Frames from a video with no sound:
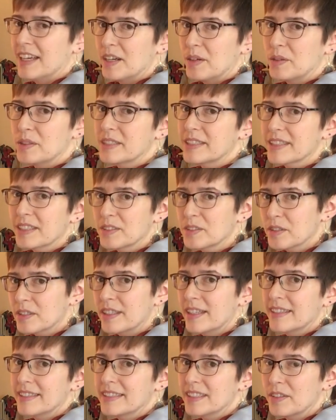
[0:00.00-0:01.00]
Which sounds really
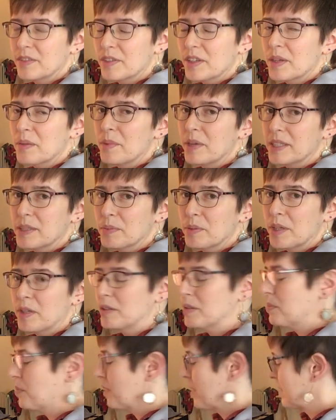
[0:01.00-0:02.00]
nice. Now you've got a bass player in
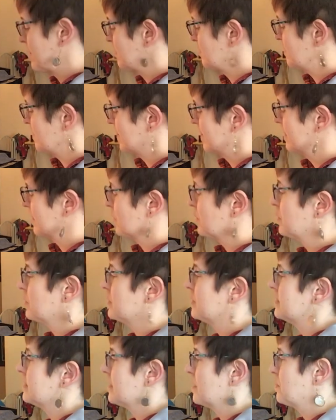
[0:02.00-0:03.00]
the bottom and the
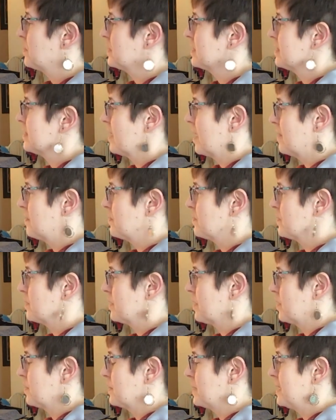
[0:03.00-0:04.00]
chords up on the top for the
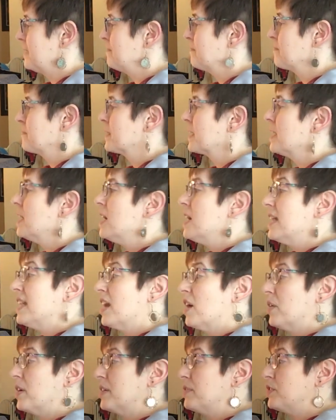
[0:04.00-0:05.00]
harmony.
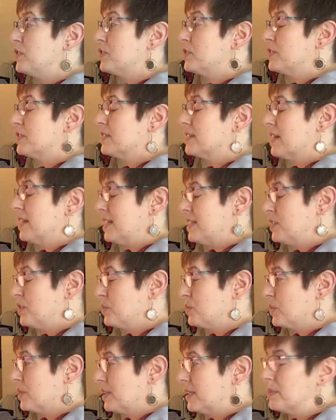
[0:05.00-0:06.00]
Now if you decide you
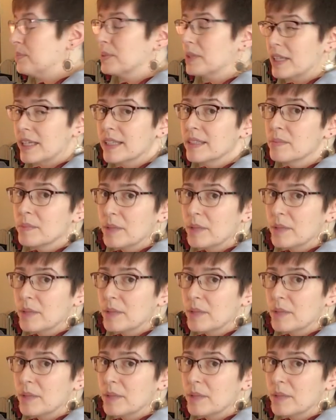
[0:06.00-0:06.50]
want to play the